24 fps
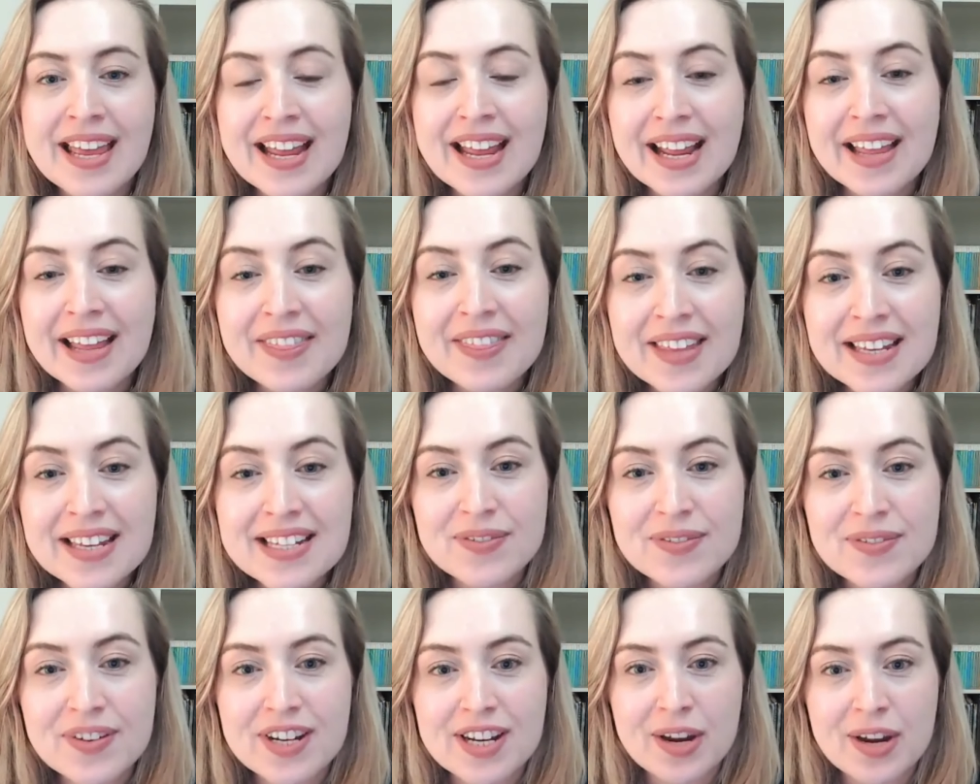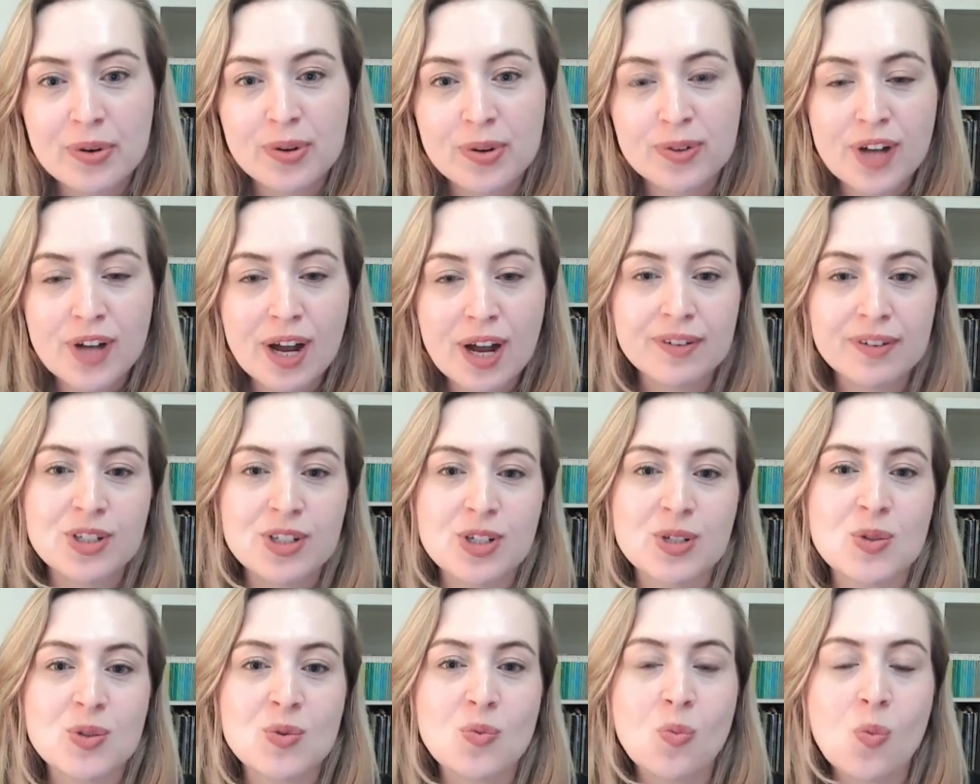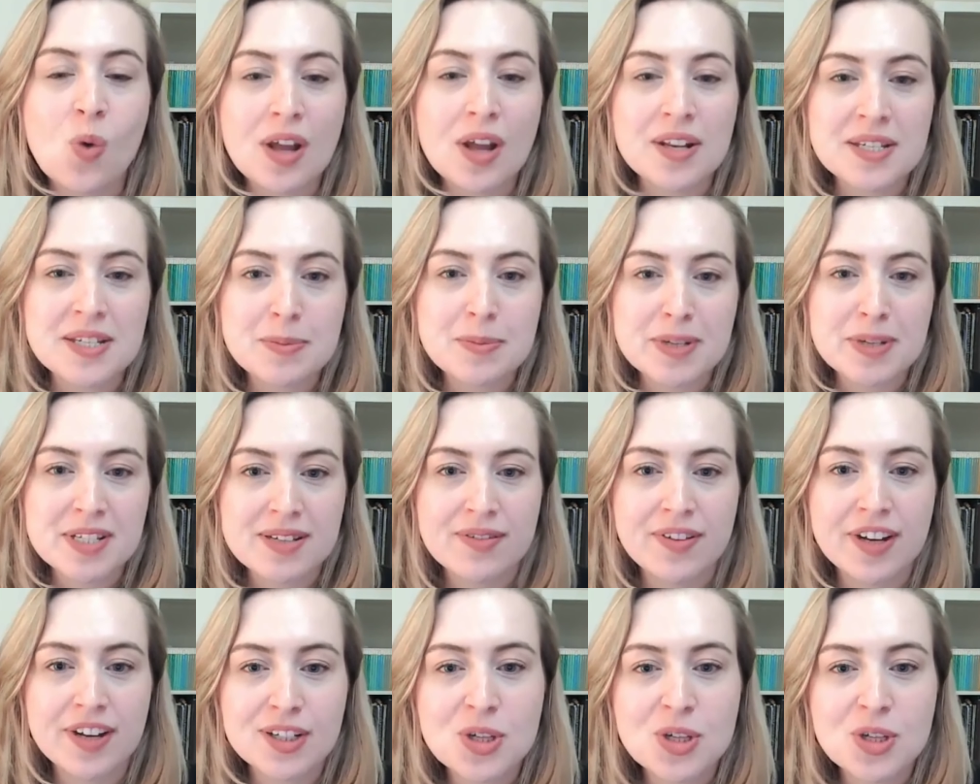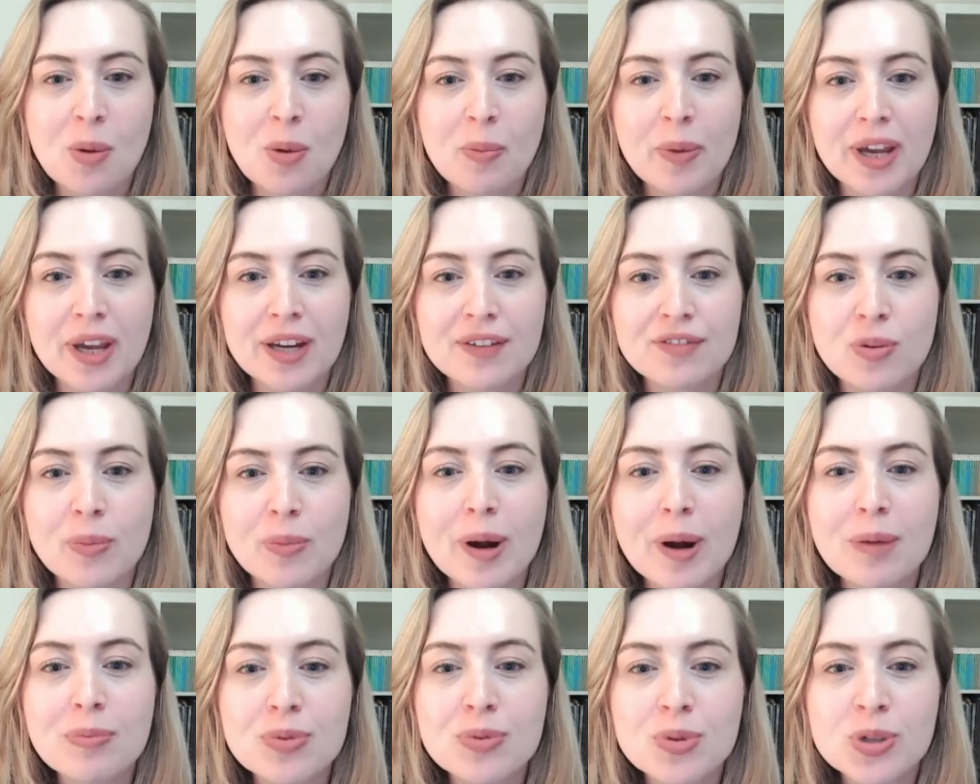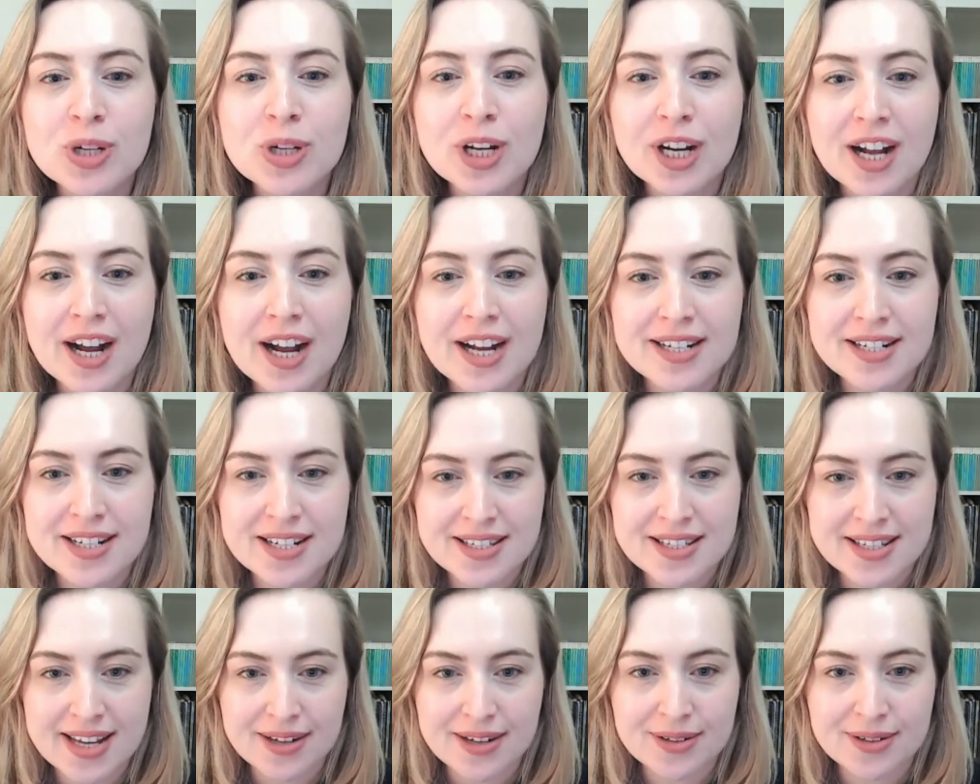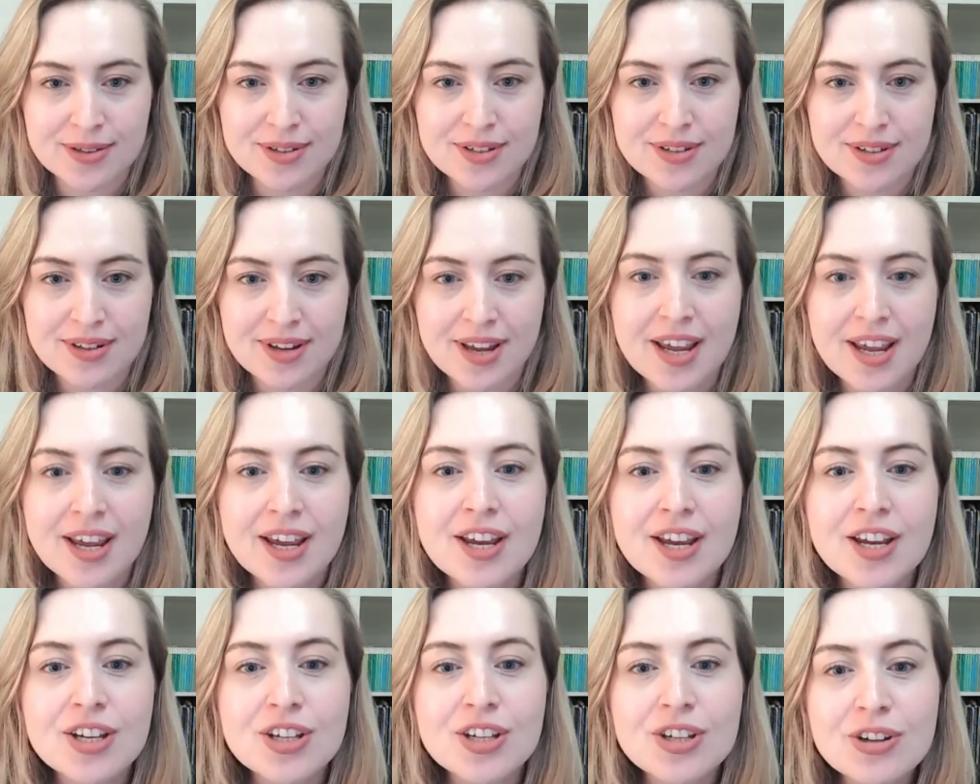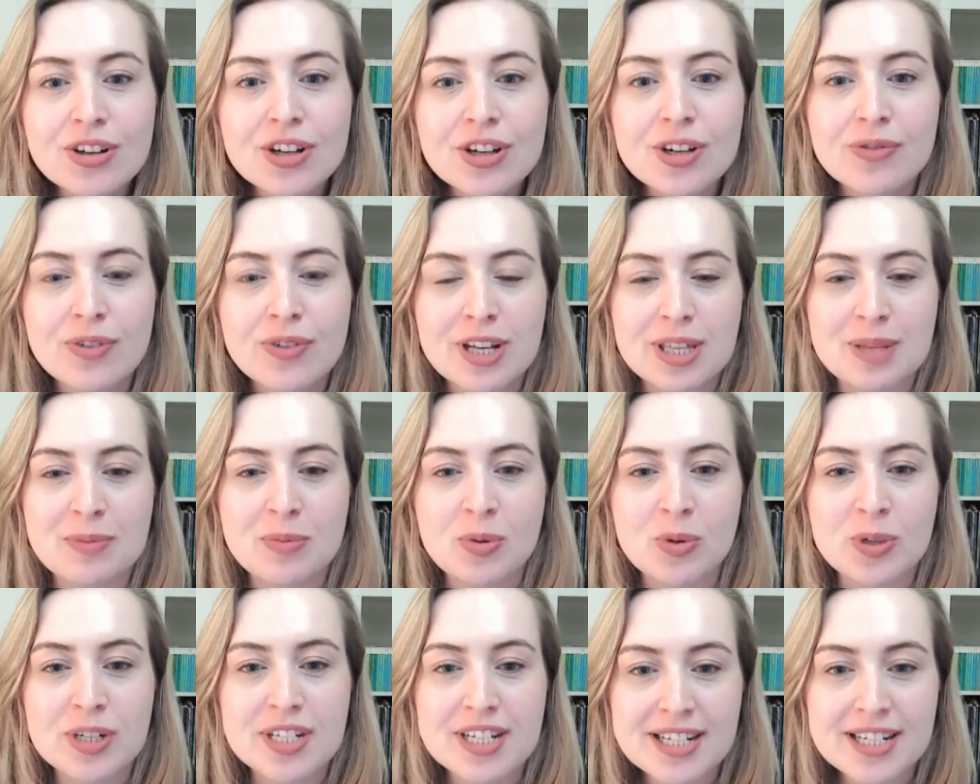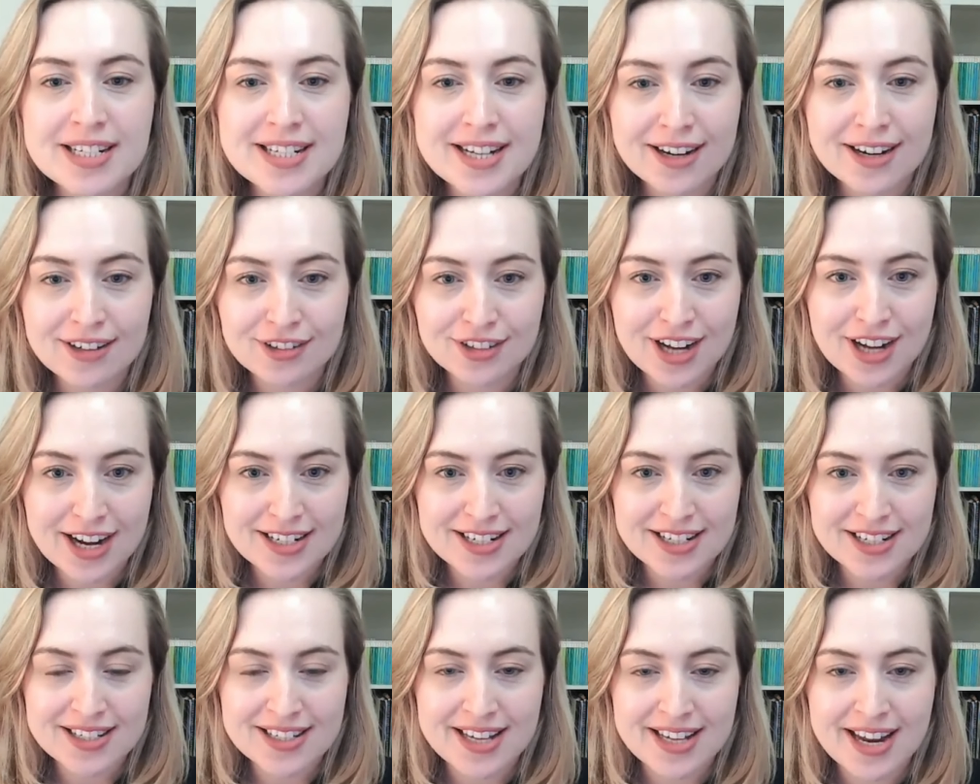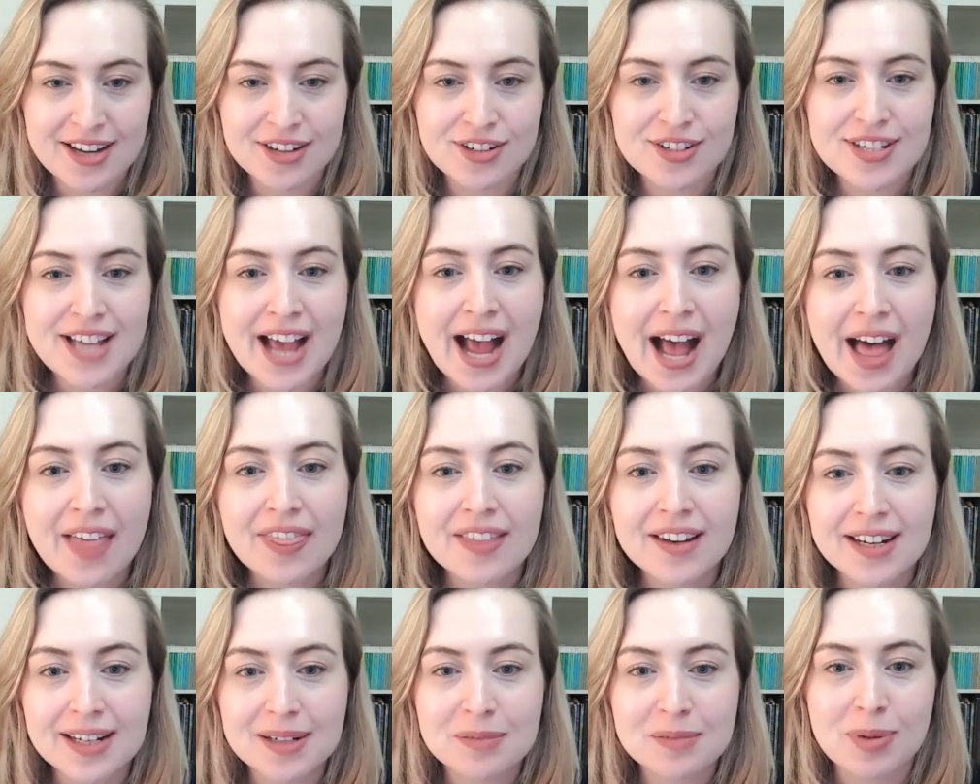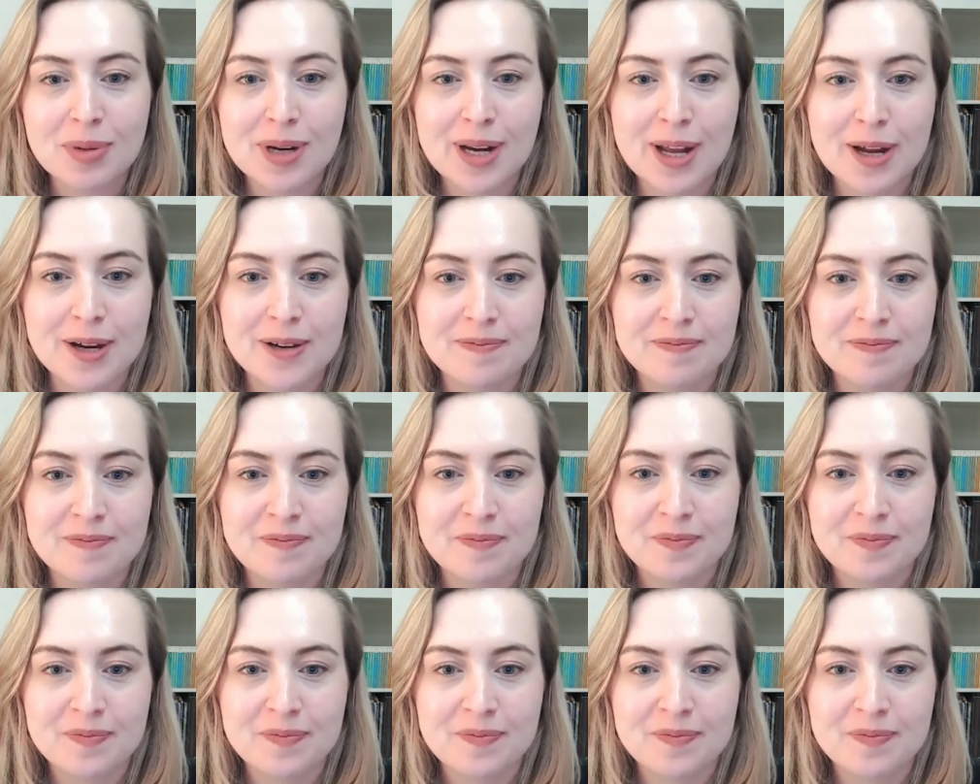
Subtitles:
In this video, we've covered just one specific topic from our broader guide to sales. You can read the more detailed guide to sales at the link below.